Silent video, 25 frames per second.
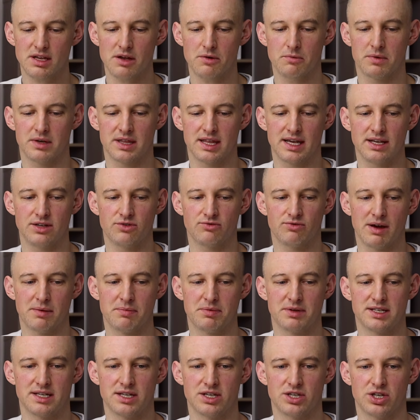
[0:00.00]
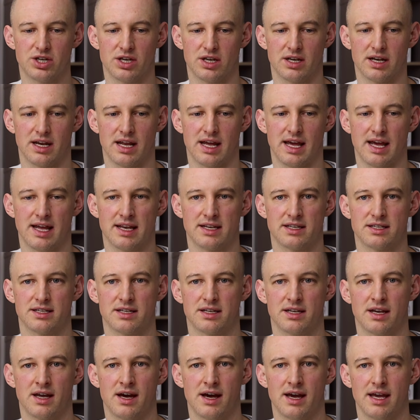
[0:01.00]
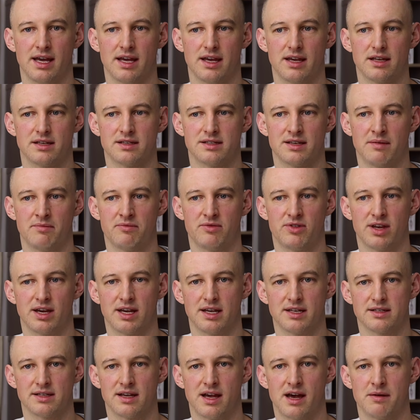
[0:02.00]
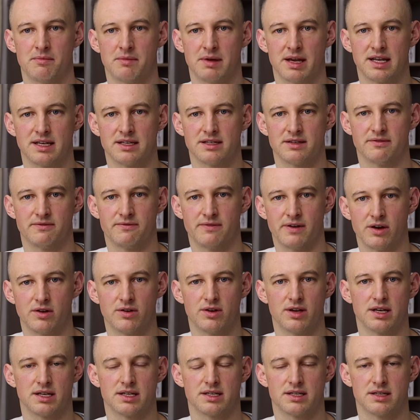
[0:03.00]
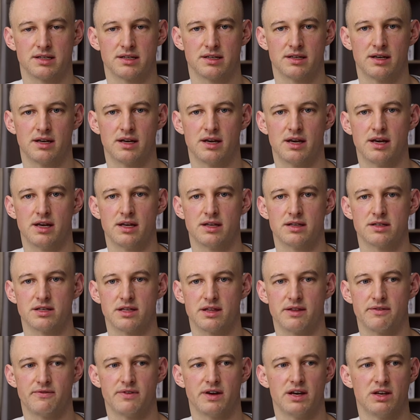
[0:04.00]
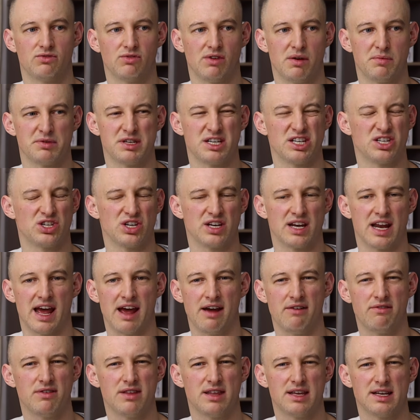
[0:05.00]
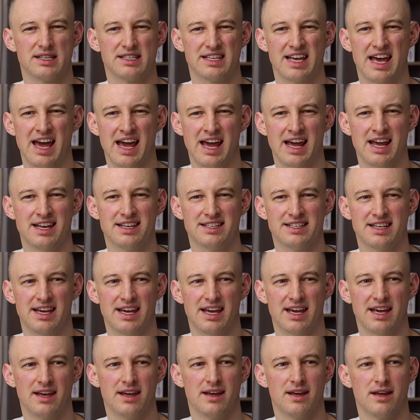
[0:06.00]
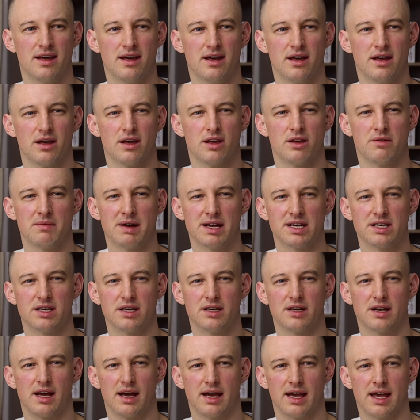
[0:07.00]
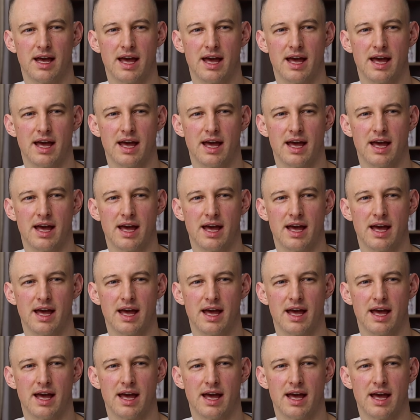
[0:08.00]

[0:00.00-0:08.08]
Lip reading: with each repetition, it's like something is coming into focus. So the first repetition, everything's hazy. Imagine like